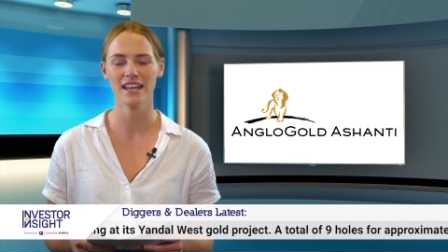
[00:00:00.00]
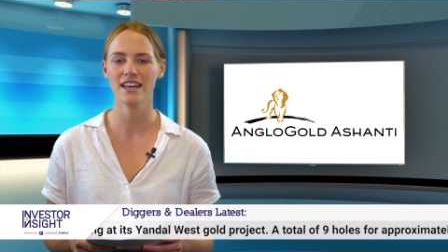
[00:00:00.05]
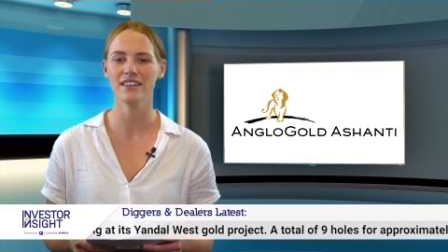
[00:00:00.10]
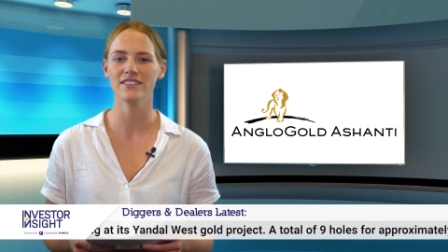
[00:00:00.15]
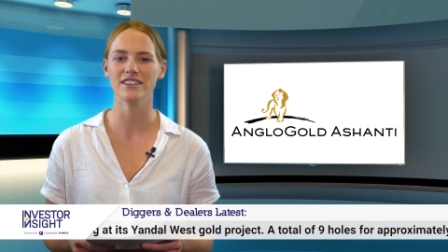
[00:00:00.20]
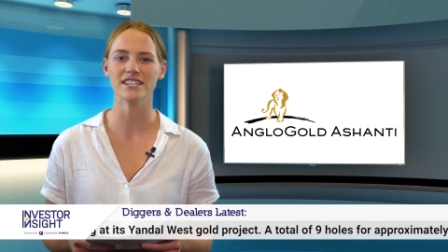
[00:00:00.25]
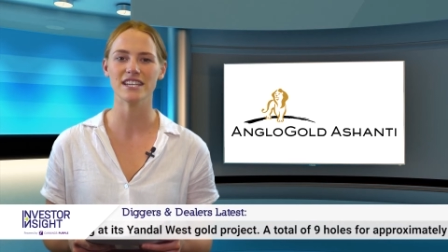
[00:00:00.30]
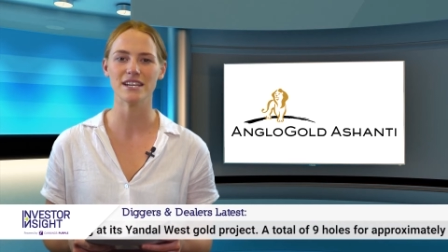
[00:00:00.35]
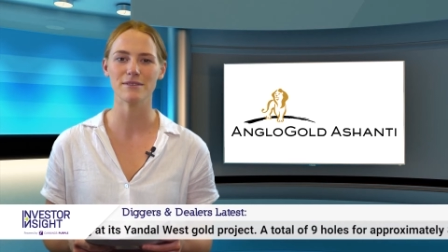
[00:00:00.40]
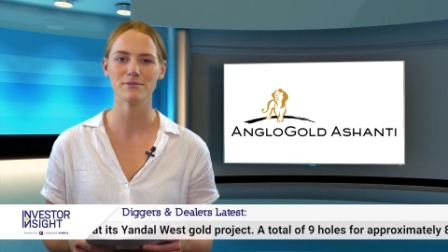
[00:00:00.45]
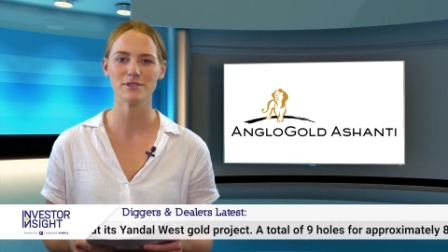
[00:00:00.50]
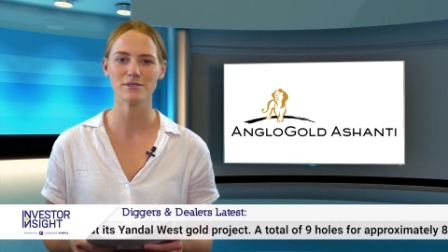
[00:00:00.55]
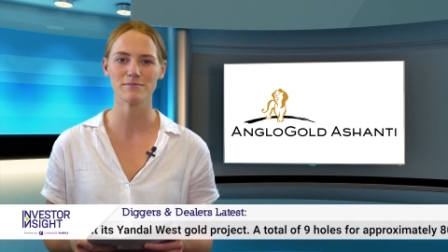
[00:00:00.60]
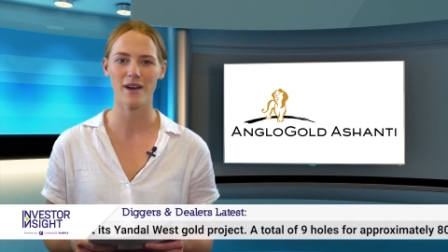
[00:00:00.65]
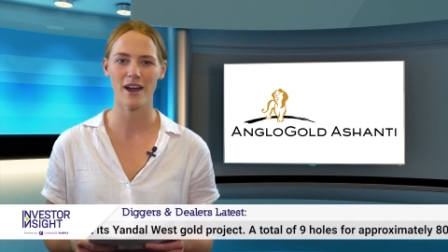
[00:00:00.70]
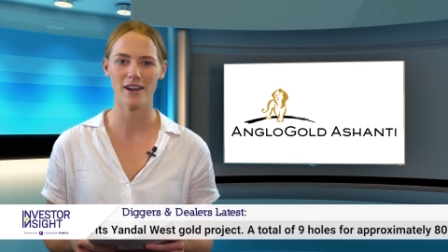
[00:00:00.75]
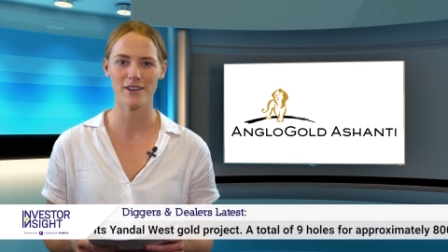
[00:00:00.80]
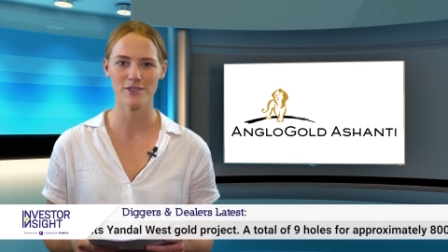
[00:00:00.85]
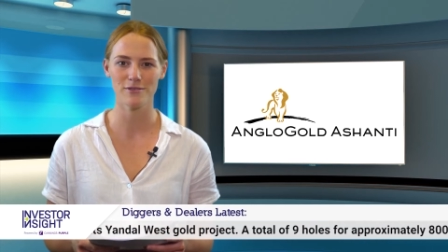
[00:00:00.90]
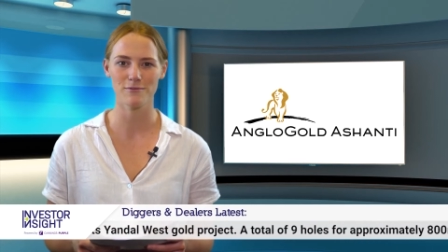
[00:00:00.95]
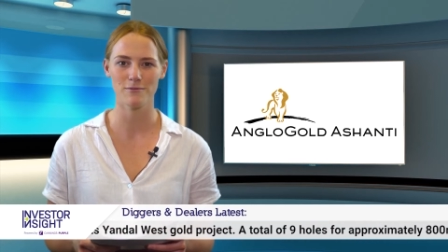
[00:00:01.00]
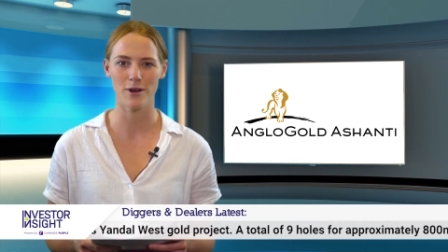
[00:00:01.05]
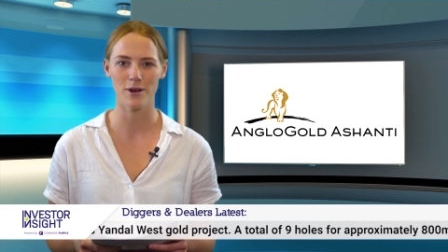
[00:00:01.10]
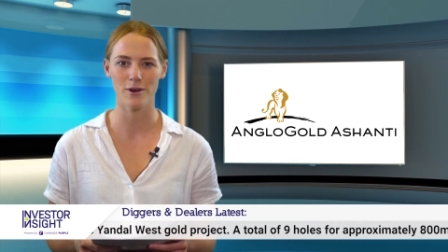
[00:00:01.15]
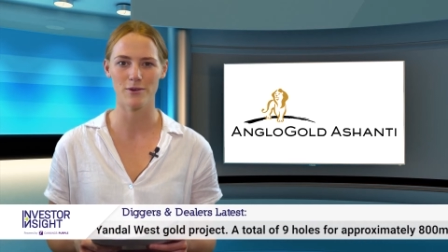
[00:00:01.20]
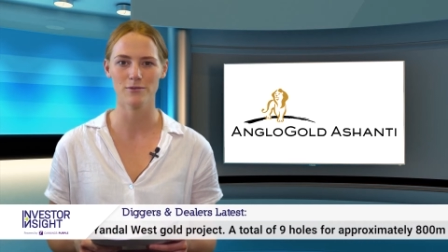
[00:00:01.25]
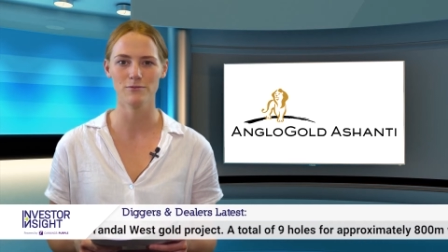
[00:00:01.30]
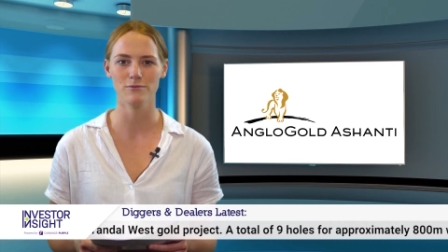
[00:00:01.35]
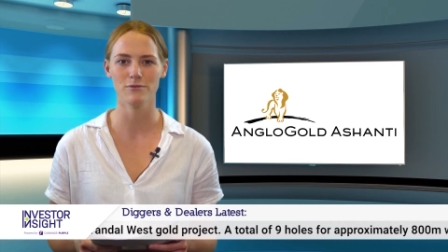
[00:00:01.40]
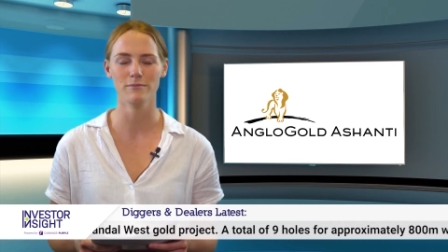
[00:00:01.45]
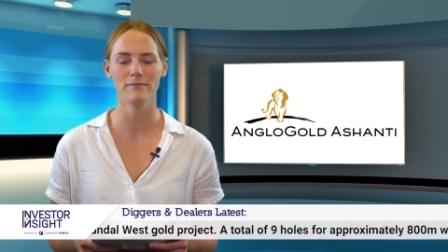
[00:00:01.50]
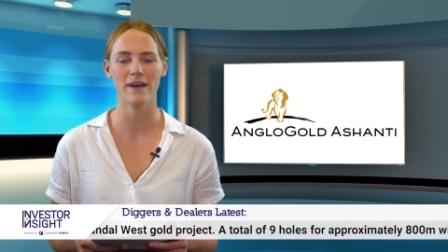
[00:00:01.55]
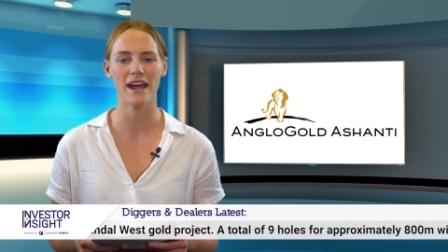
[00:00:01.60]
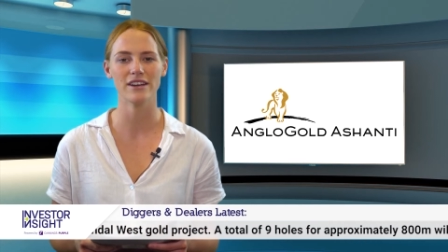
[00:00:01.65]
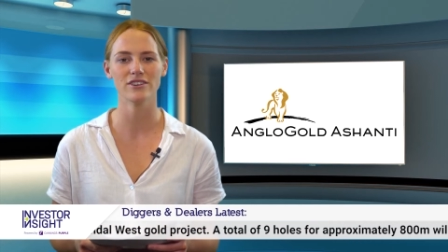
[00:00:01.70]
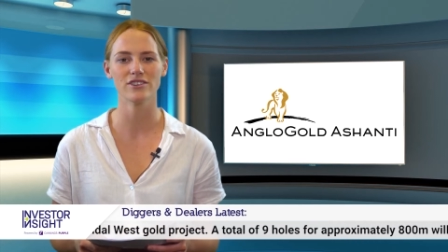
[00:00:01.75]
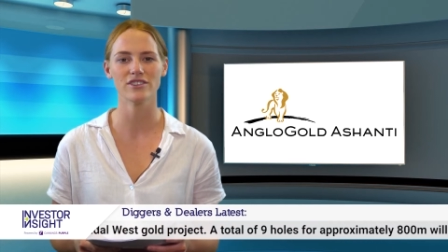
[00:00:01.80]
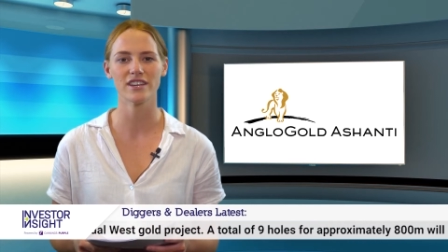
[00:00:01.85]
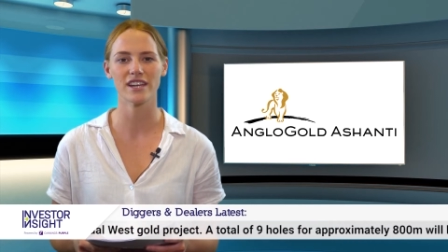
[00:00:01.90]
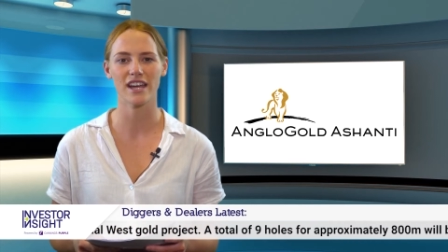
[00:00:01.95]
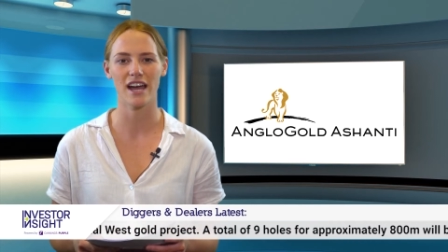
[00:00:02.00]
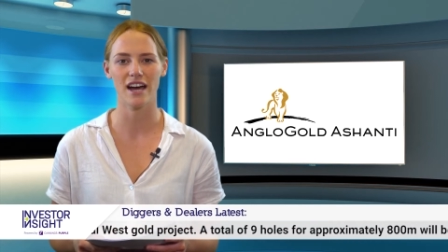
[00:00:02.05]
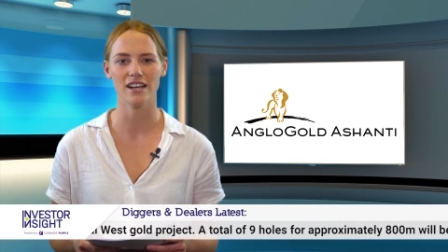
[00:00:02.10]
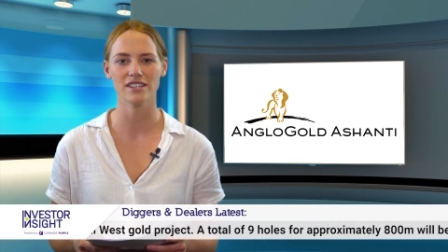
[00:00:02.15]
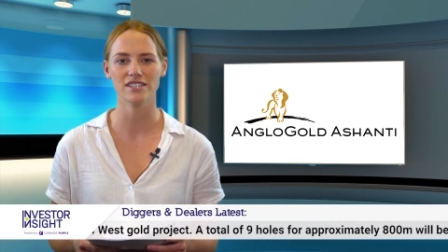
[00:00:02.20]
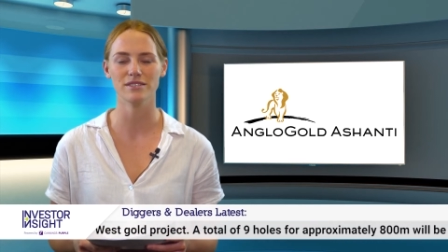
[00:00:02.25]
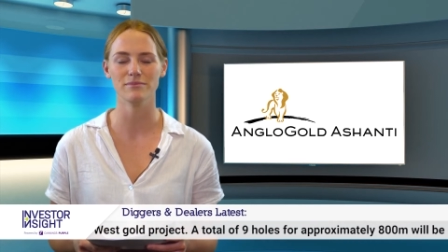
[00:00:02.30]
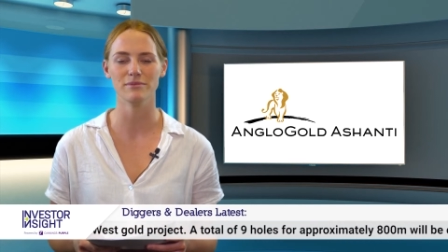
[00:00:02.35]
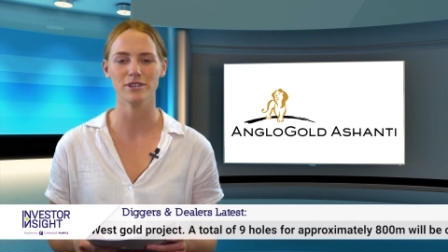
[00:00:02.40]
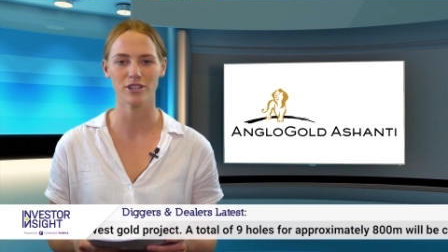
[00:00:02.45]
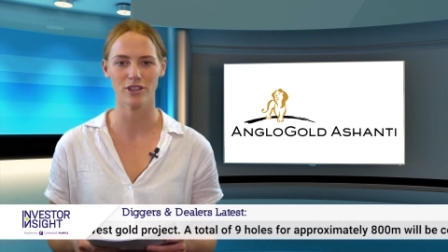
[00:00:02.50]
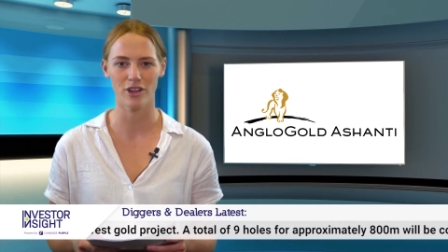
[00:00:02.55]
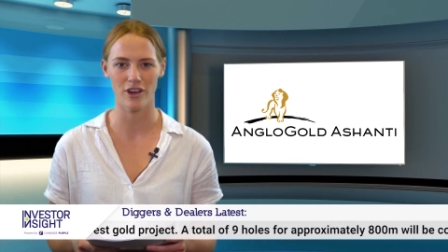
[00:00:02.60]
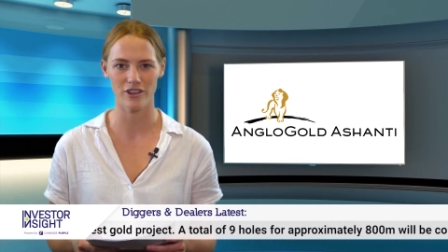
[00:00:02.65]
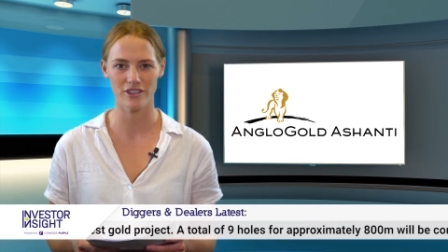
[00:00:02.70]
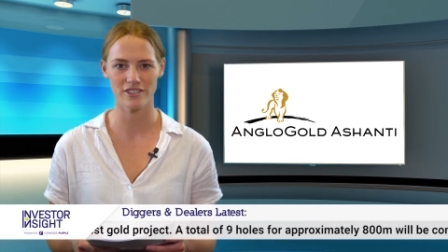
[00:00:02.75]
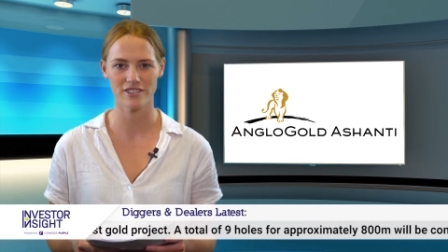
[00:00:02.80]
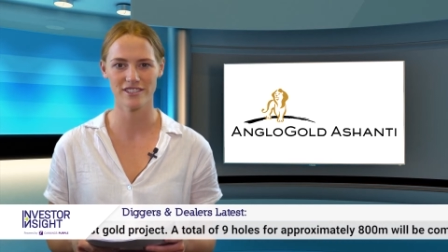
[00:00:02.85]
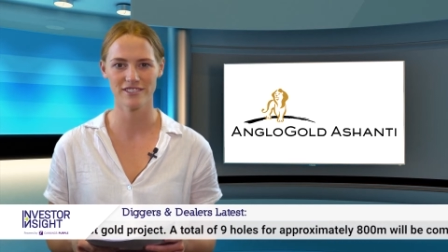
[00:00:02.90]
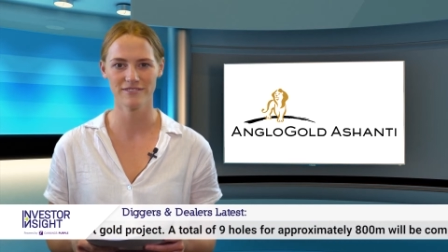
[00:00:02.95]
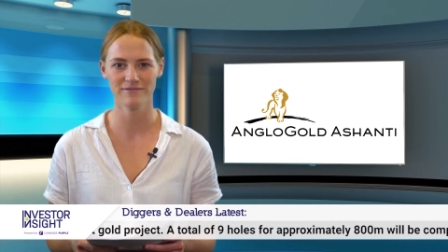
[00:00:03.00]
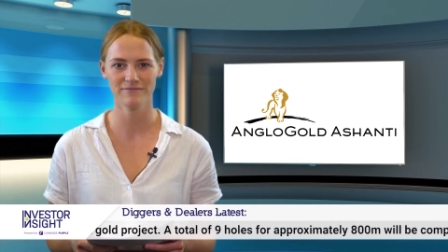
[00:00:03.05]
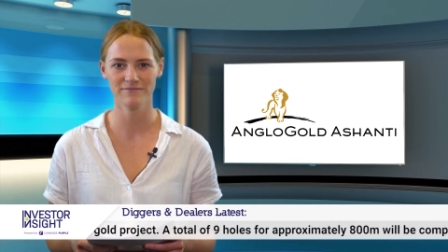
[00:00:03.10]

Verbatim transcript: the deepest mine in the world, remained on the cards to be closed.